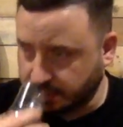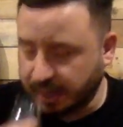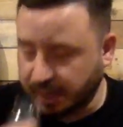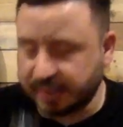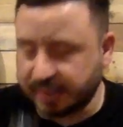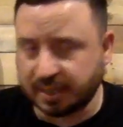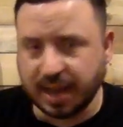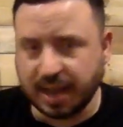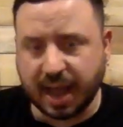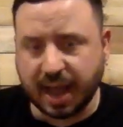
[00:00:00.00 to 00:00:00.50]

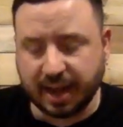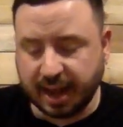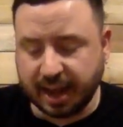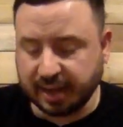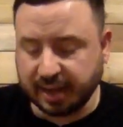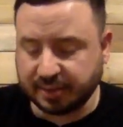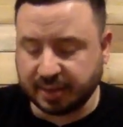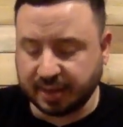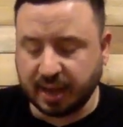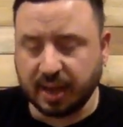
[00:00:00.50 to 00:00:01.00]
It's not
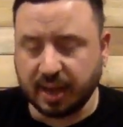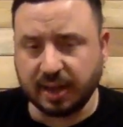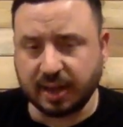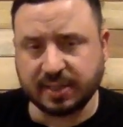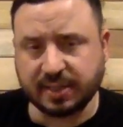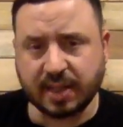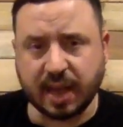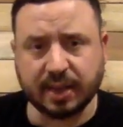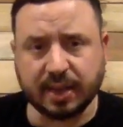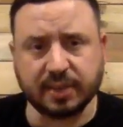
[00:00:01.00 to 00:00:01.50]
as uh,
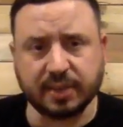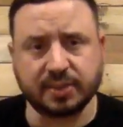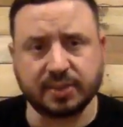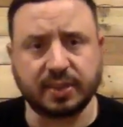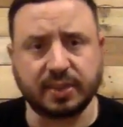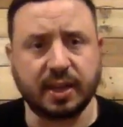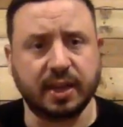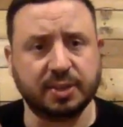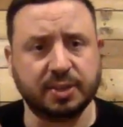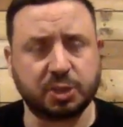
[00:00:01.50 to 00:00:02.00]
it's not as
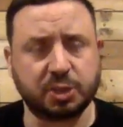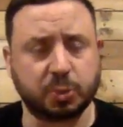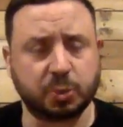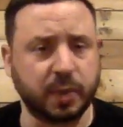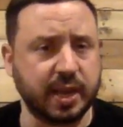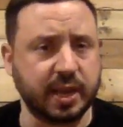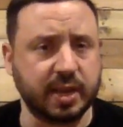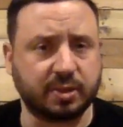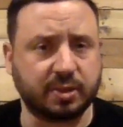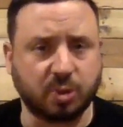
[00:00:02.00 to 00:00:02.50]
uh,
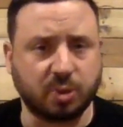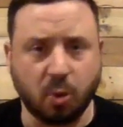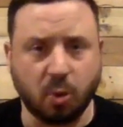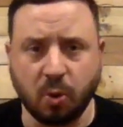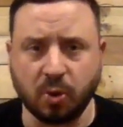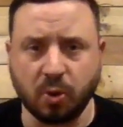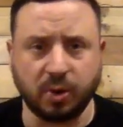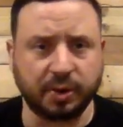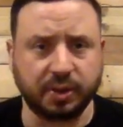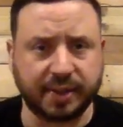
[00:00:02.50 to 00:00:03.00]
sweet
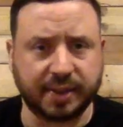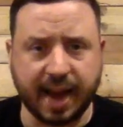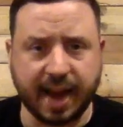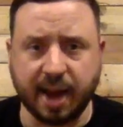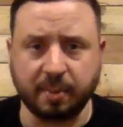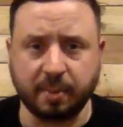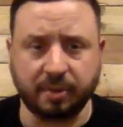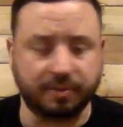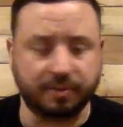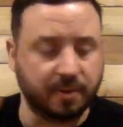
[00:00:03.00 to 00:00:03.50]
corn
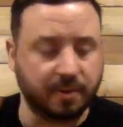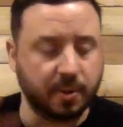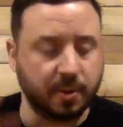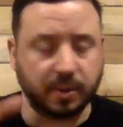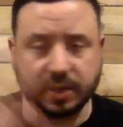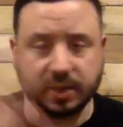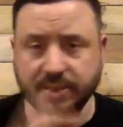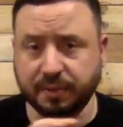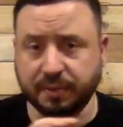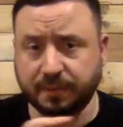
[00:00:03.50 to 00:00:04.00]
caramel
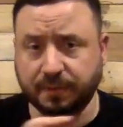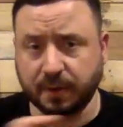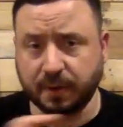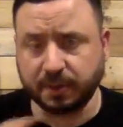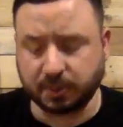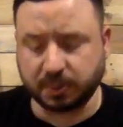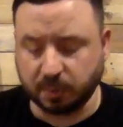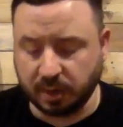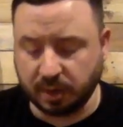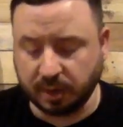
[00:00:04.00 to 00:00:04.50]
forward as the
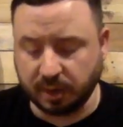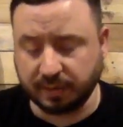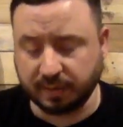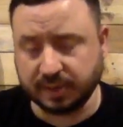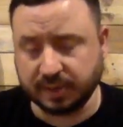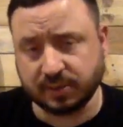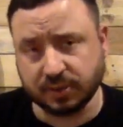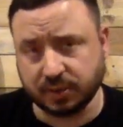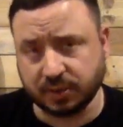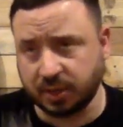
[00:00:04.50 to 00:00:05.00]
first one.
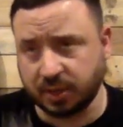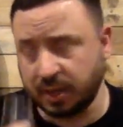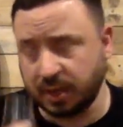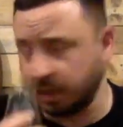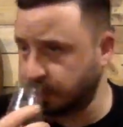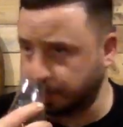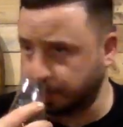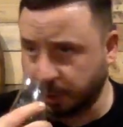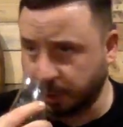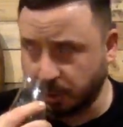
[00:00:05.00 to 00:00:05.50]
This is
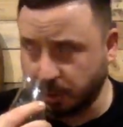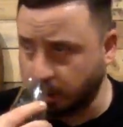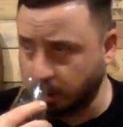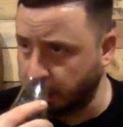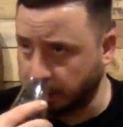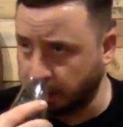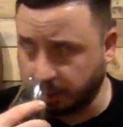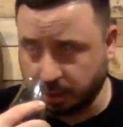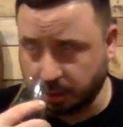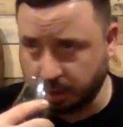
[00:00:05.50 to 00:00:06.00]
just
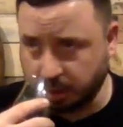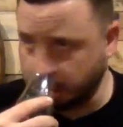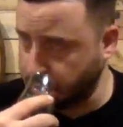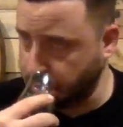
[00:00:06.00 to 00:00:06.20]
pure.